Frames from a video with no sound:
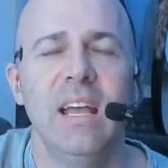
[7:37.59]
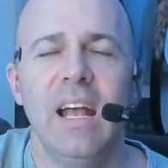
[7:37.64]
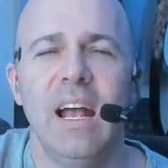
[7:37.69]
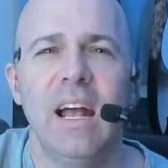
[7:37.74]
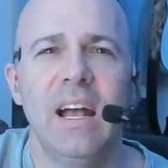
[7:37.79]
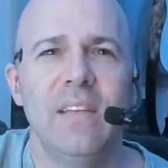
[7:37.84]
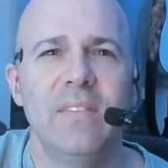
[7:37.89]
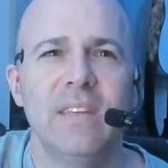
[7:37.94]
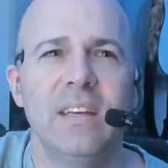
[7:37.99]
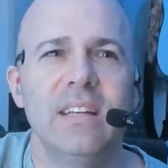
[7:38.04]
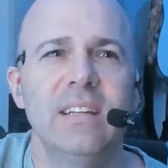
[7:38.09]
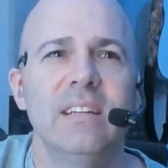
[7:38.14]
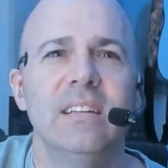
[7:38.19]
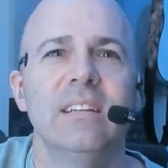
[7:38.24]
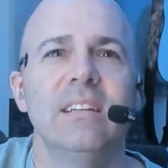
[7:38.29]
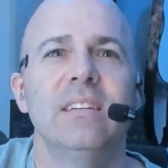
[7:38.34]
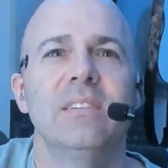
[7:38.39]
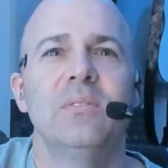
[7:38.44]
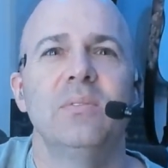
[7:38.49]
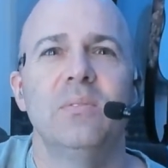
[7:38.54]
and then
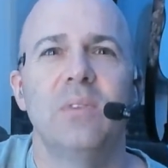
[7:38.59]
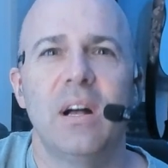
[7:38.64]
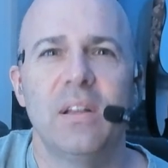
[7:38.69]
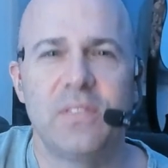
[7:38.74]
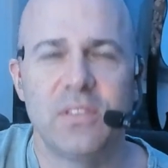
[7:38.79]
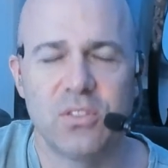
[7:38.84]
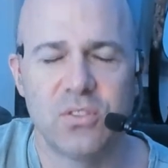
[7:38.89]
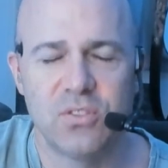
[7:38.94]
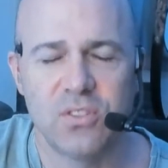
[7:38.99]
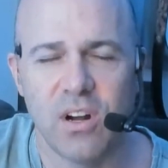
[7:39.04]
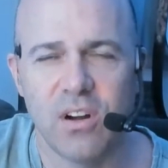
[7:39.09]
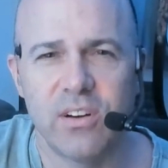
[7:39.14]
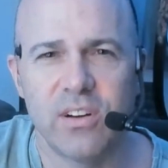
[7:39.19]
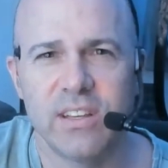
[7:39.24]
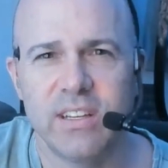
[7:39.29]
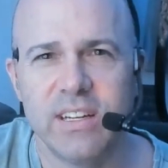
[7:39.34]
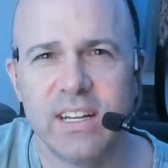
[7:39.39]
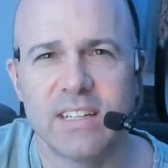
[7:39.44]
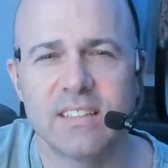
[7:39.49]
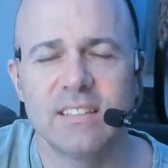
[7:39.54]
at the start of the
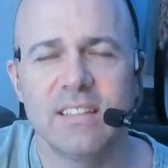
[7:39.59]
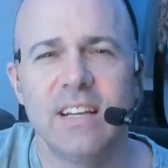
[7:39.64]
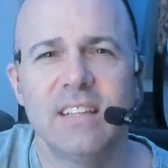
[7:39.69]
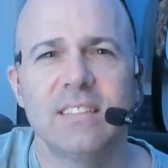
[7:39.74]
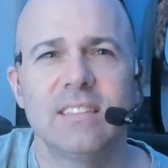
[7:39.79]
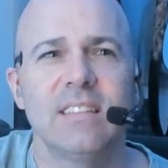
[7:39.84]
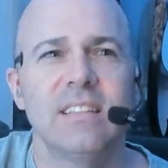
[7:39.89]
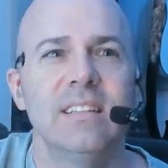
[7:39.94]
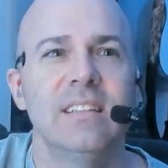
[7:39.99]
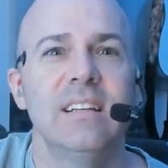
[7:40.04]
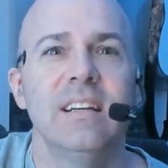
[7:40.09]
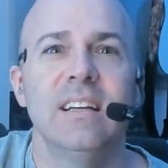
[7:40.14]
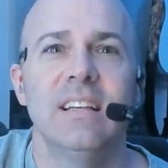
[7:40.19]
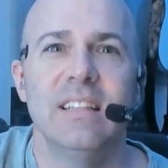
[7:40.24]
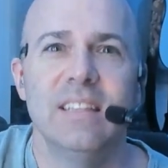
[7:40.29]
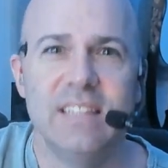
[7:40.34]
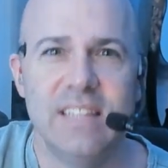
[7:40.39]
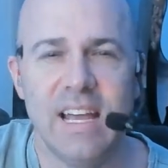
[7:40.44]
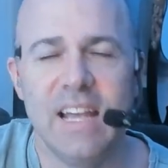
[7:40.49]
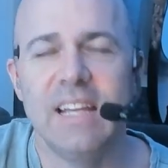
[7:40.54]
next lesson,
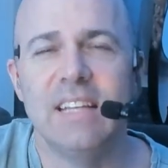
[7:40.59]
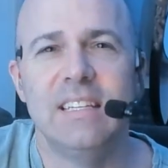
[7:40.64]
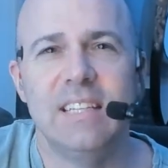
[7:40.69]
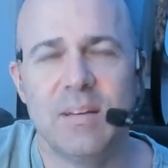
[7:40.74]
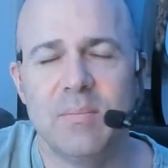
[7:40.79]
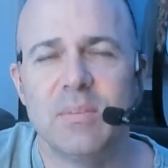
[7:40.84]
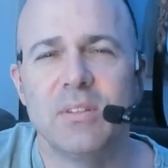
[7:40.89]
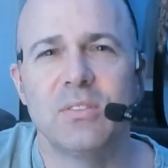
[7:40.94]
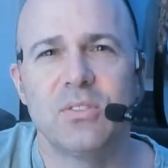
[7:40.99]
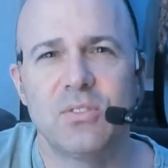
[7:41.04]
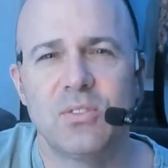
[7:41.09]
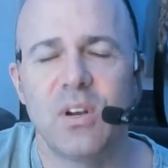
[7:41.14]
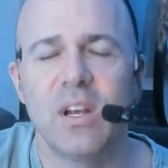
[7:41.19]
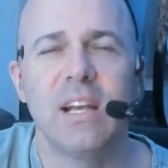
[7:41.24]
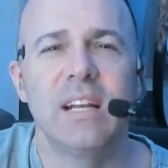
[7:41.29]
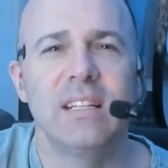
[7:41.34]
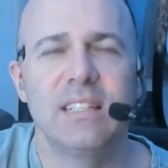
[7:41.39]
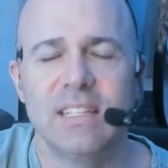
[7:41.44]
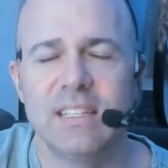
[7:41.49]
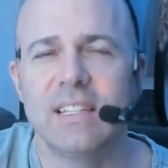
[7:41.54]
they
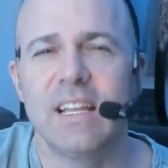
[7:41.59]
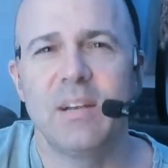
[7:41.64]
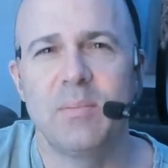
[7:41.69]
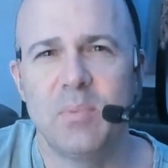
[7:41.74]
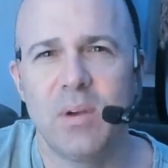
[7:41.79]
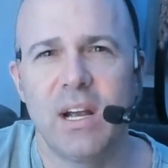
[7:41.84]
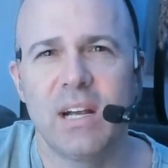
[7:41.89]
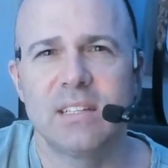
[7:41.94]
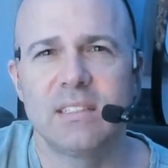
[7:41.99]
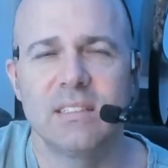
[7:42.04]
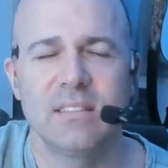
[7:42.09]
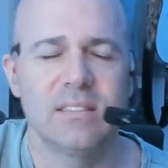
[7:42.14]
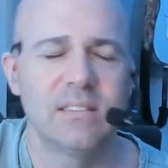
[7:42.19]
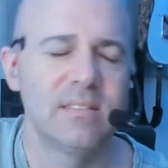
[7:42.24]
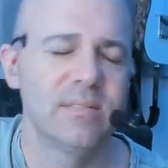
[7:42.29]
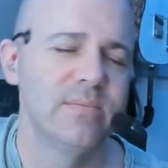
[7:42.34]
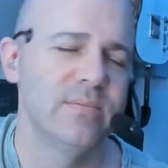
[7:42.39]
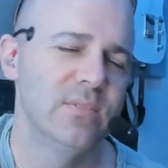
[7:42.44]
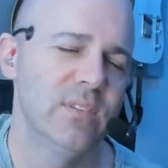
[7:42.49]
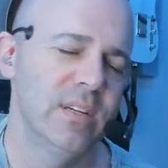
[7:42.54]
demonstrate that they practiced,
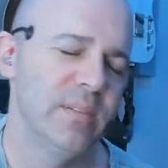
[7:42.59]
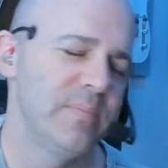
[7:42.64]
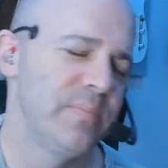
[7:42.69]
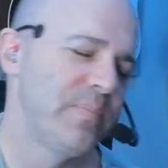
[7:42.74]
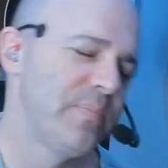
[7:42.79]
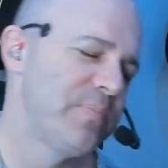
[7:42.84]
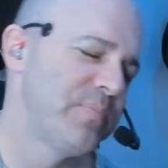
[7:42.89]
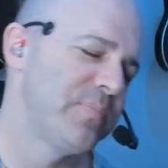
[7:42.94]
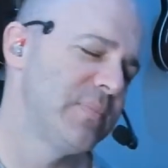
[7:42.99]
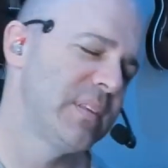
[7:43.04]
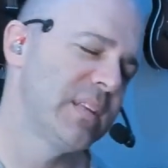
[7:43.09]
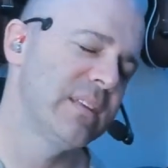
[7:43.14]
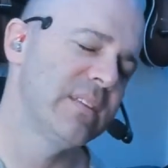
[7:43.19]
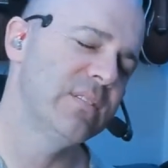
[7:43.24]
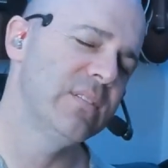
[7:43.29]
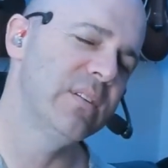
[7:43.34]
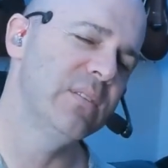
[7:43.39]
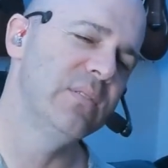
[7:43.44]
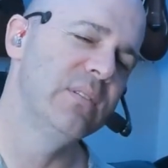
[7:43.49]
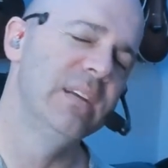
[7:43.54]
right?
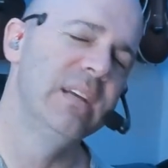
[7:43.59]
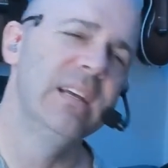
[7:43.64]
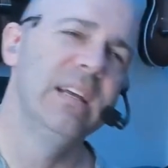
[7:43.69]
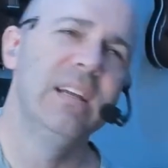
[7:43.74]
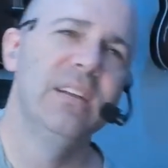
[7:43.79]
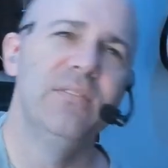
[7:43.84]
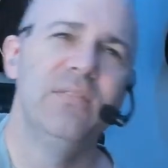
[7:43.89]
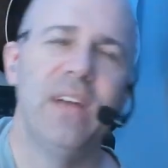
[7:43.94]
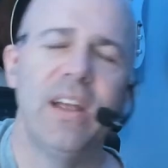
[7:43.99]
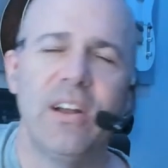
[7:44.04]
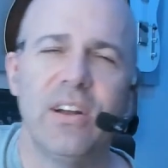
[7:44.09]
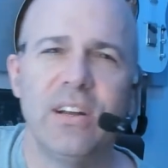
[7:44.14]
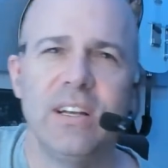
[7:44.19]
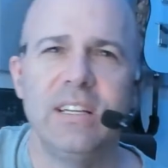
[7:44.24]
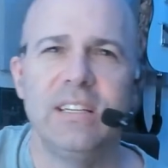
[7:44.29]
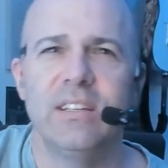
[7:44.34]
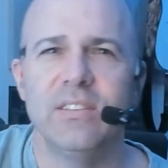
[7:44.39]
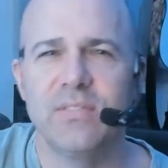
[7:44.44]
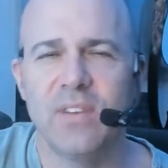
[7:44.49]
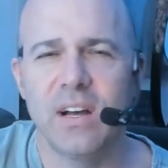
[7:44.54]
So very
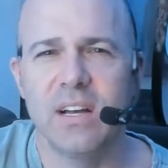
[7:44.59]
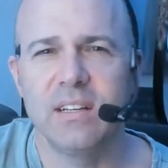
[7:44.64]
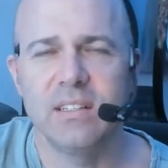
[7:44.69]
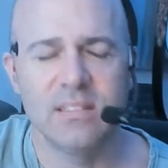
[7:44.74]
defined.